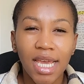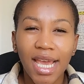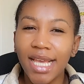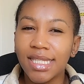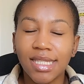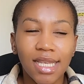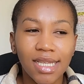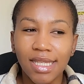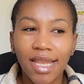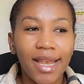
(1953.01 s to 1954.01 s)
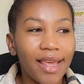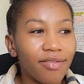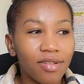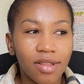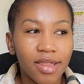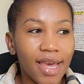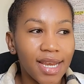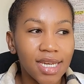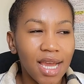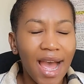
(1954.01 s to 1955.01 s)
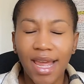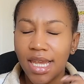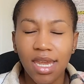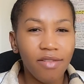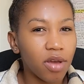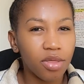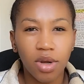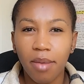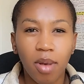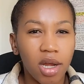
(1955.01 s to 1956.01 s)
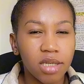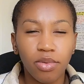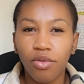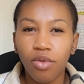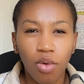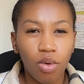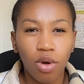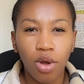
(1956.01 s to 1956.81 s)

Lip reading: is a level that I had never thought about before.